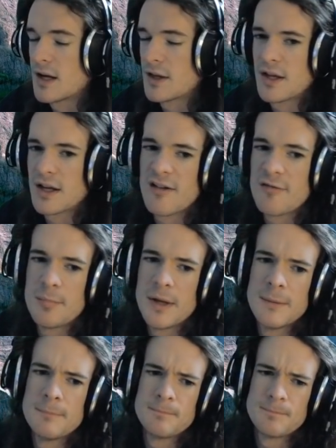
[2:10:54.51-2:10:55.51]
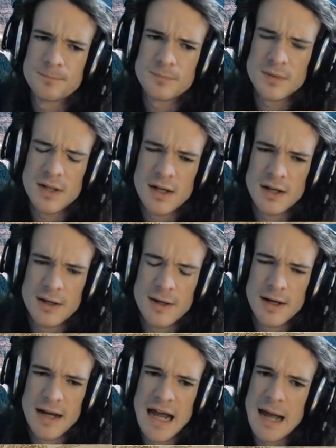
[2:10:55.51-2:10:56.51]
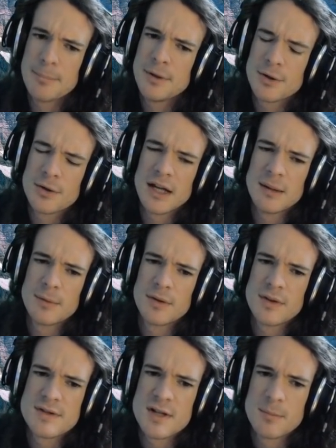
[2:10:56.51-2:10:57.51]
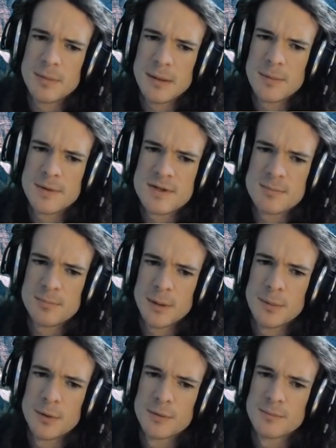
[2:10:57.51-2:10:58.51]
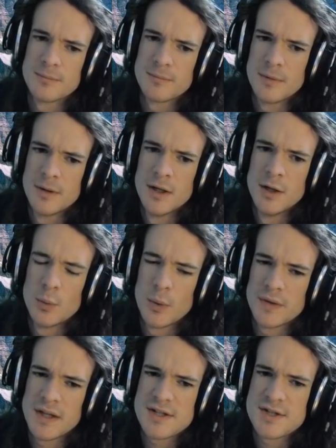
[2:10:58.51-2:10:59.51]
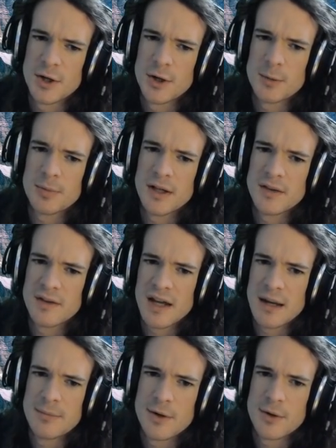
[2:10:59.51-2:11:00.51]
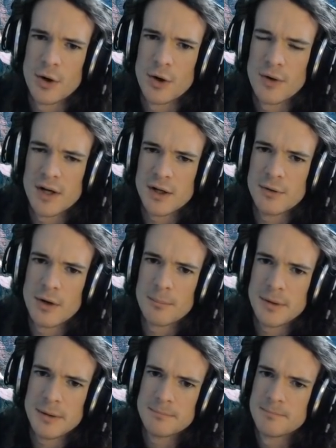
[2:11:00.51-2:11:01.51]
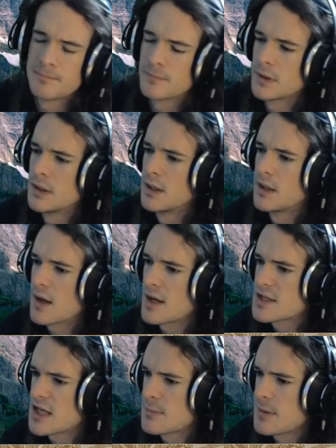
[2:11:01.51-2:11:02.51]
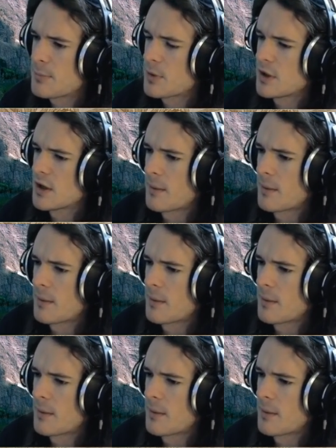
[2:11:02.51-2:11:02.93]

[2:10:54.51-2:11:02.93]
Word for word: I think I've been a happier gamer than some people. Some people, when they start playing the game, they're already grumpy. I tend to be pretty